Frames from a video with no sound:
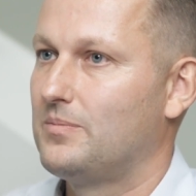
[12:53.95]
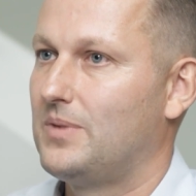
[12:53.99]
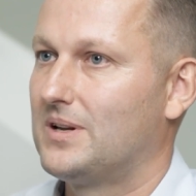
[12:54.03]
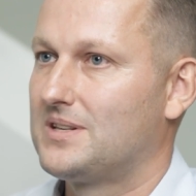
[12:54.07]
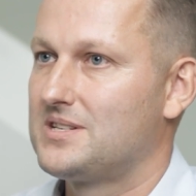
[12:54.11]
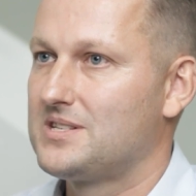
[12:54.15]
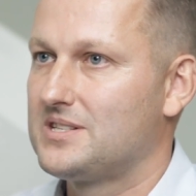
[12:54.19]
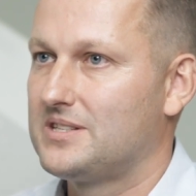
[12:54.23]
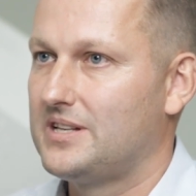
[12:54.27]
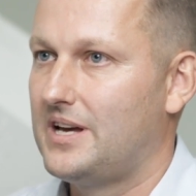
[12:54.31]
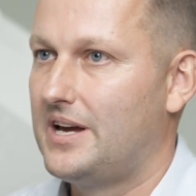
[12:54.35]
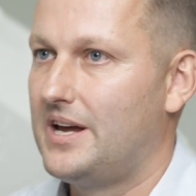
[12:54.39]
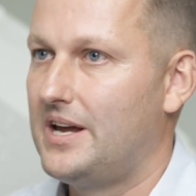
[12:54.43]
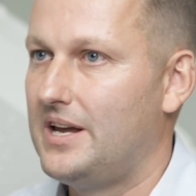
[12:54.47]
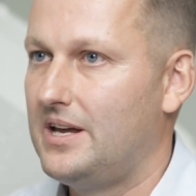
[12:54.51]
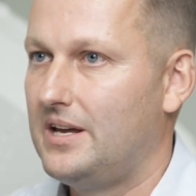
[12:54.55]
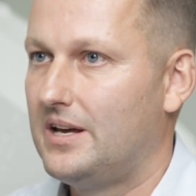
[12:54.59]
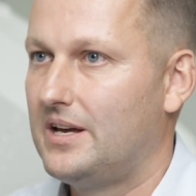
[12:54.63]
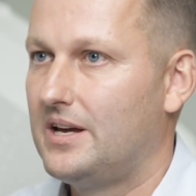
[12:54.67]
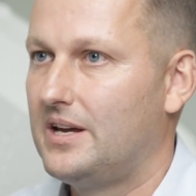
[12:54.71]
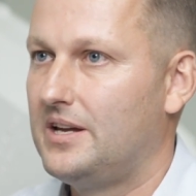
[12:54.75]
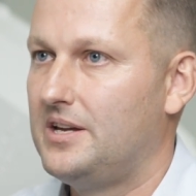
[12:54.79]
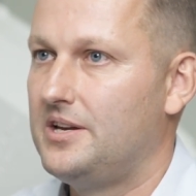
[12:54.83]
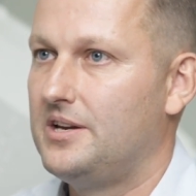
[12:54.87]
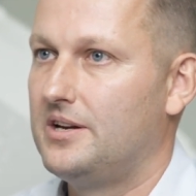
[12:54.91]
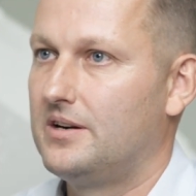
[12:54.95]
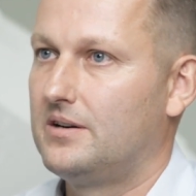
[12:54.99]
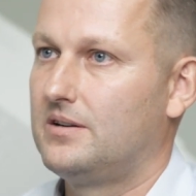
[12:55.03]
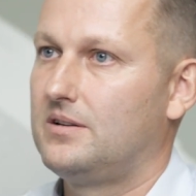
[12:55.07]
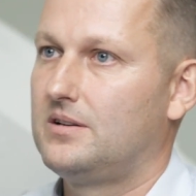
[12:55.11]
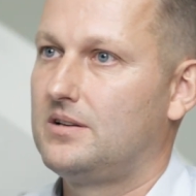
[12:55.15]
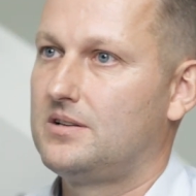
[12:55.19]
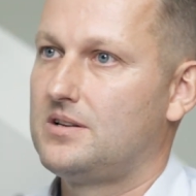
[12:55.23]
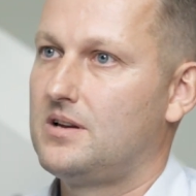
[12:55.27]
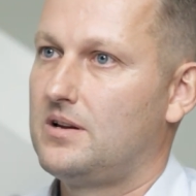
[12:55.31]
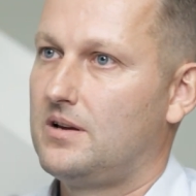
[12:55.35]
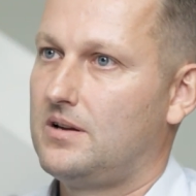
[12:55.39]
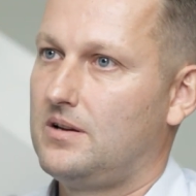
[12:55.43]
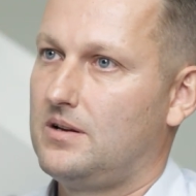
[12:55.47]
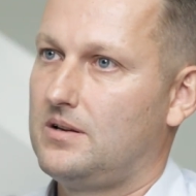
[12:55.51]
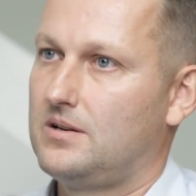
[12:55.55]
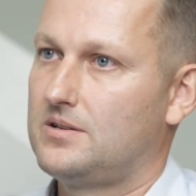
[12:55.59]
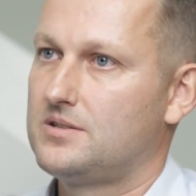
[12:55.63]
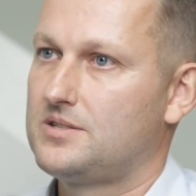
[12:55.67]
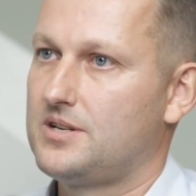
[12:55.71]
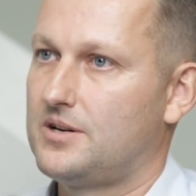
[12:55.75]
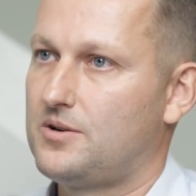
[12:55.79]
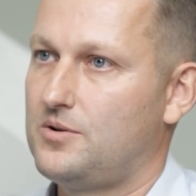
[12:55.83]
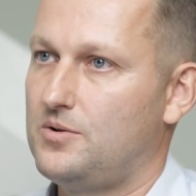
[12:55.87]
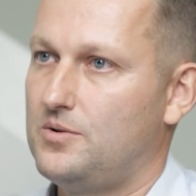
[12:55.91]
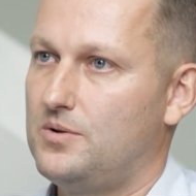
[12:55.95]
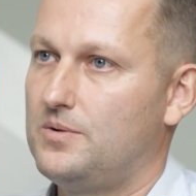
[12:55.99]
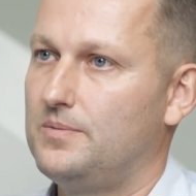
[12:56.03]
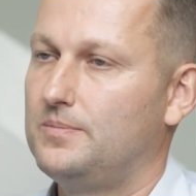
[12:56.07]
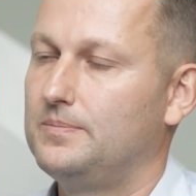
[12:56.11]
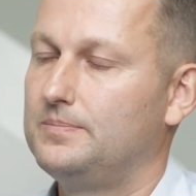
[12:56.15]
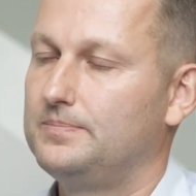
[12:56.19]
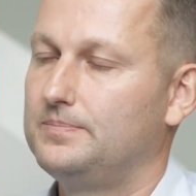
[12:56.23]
but stay here, secure.